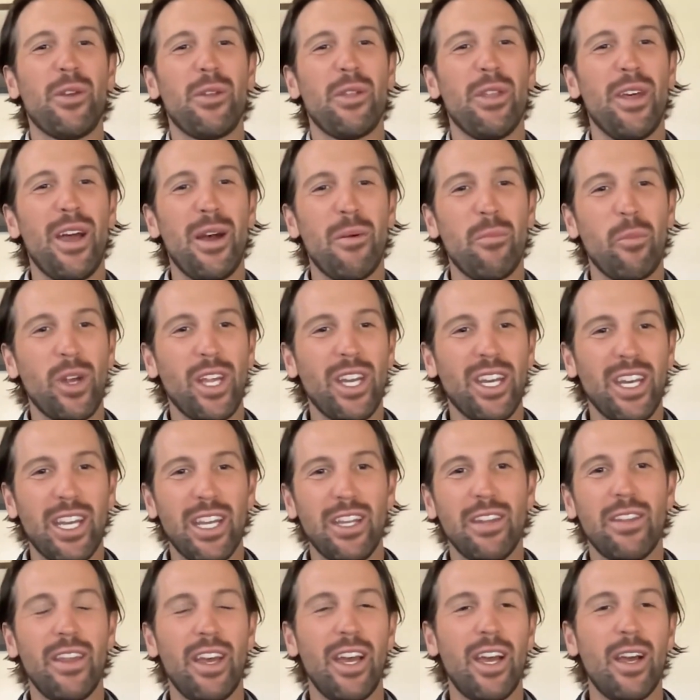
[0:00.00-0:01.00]
them. We
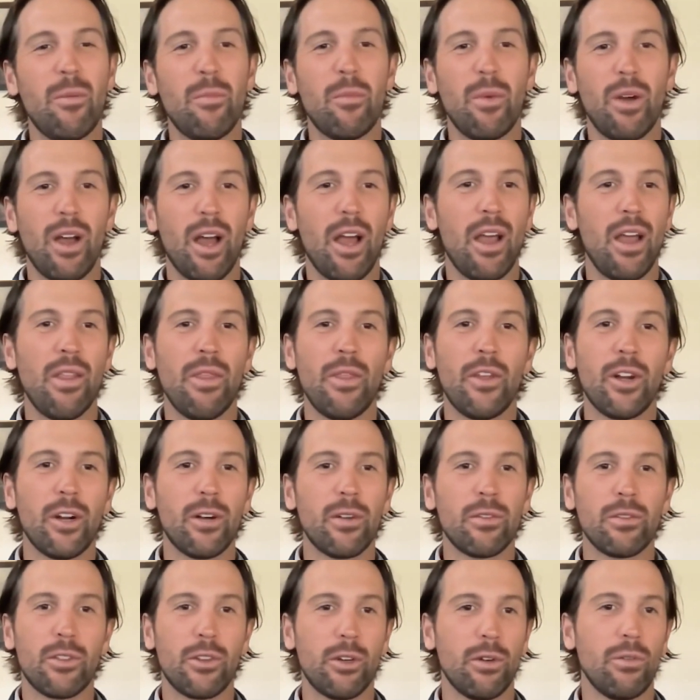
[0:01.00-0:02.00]
need them, and
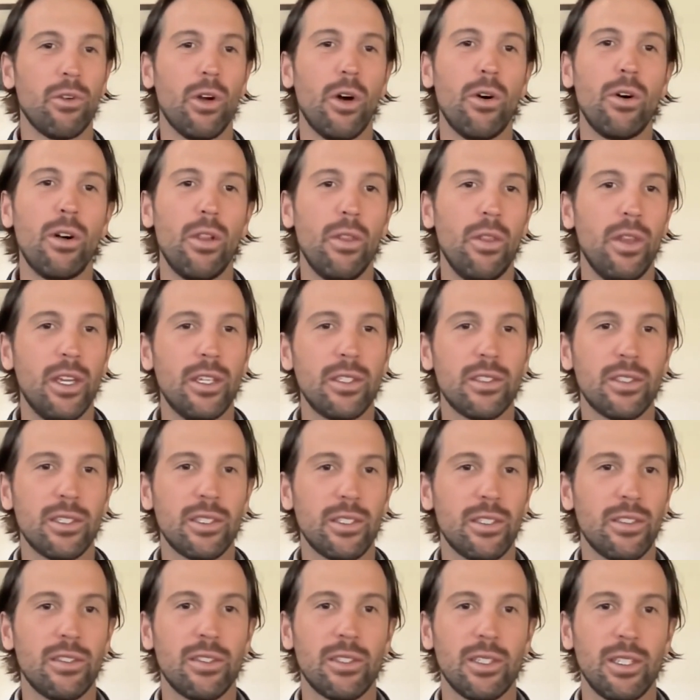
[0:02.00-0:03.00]
their role in this
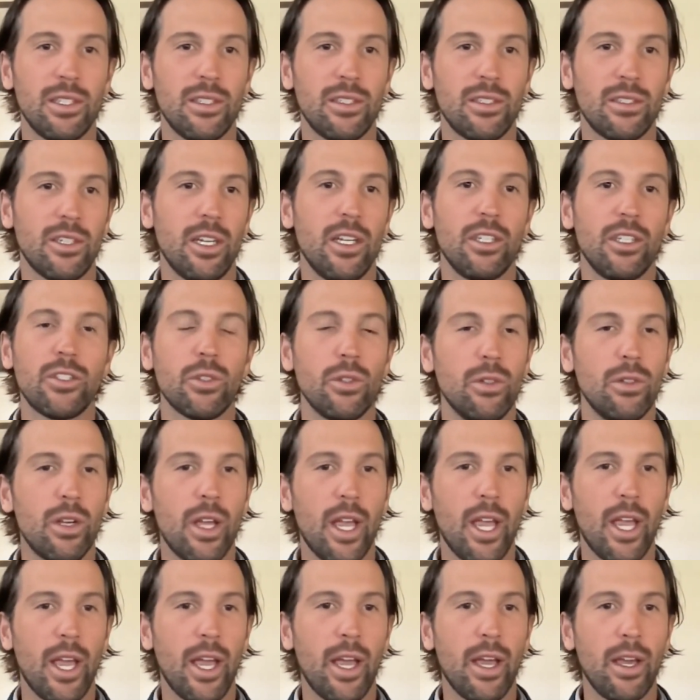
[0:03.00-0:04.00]
is essential.
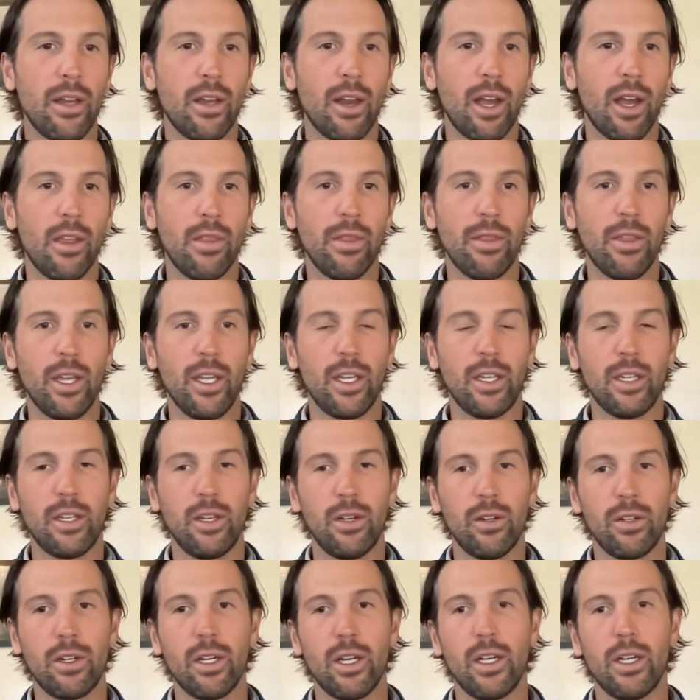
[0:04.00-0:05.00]
And I think,
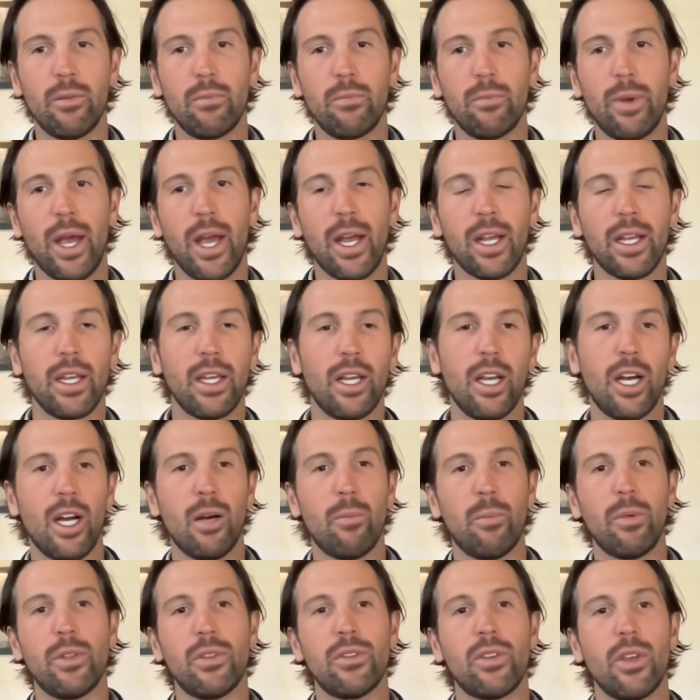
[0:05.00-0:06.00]
kind of backing
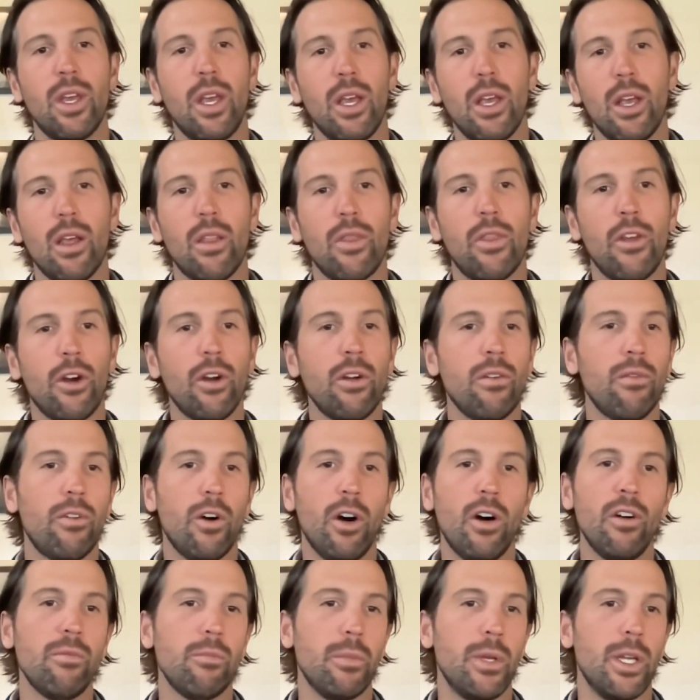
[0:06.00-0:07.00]
up is their
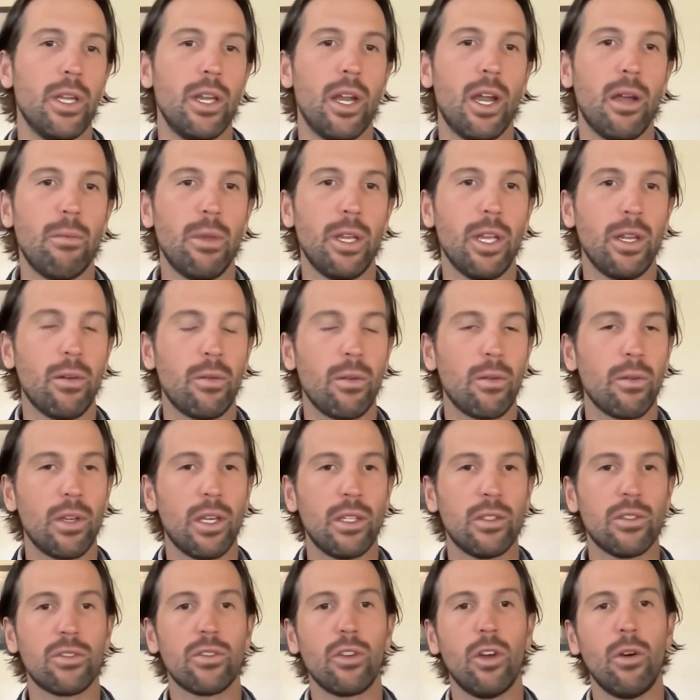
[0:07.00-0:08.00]
involvement.
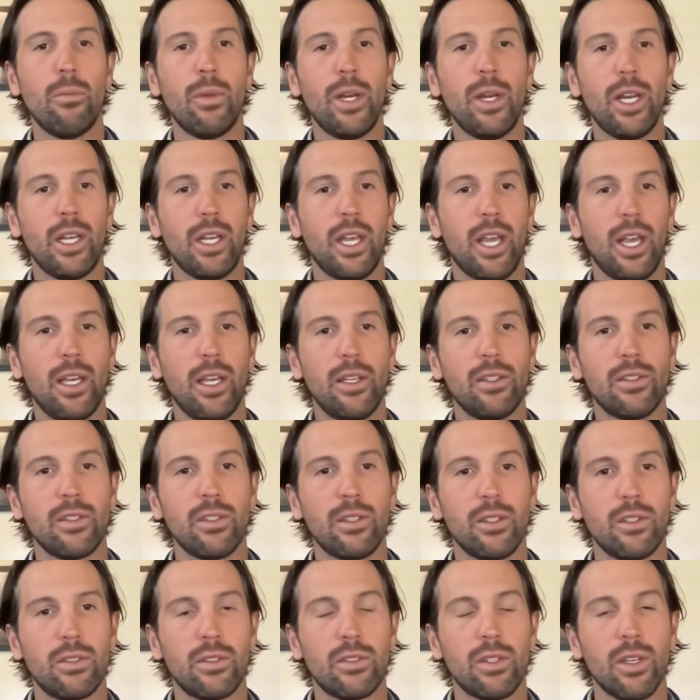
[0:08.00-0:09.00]
In so many
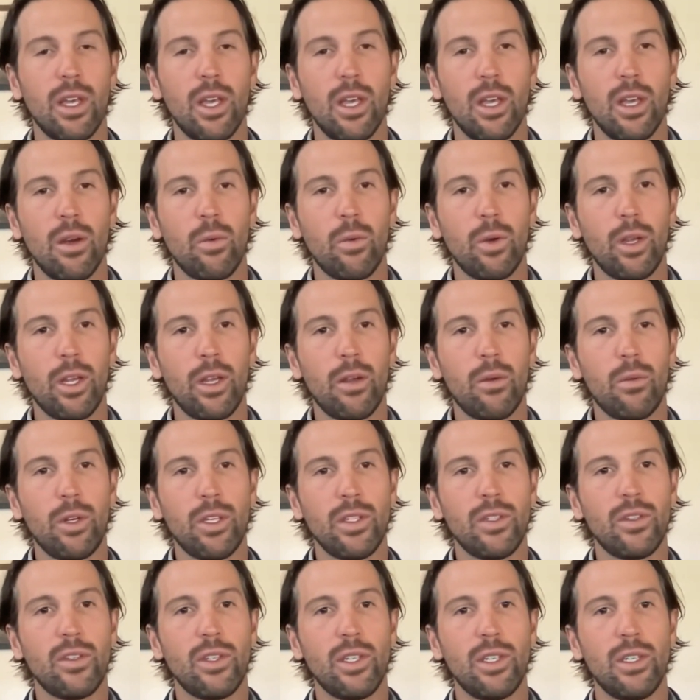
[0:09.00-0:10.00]
cases, we
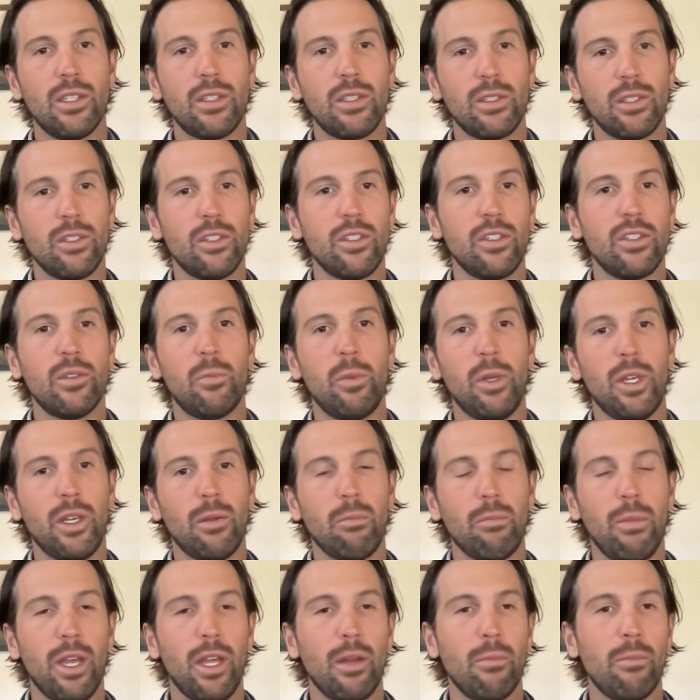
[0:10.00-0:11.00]
see decisions
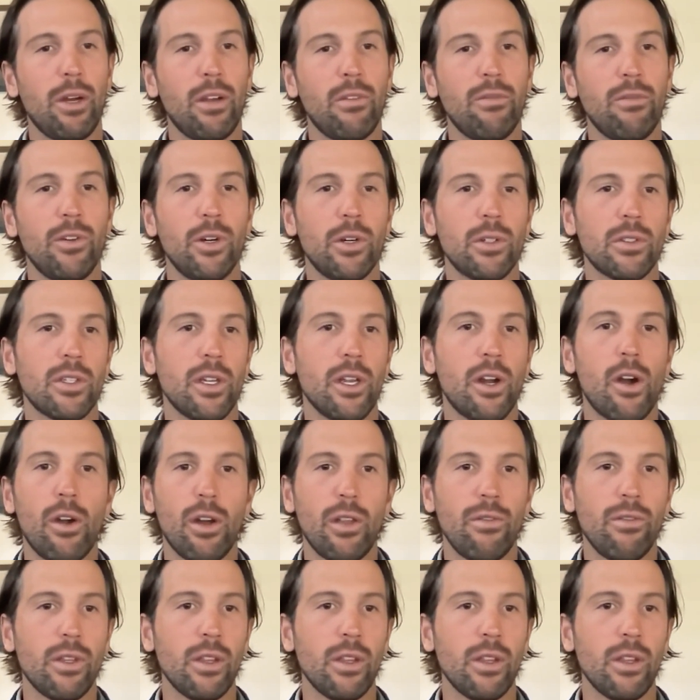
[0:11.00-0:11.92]
being made by folks that aren't even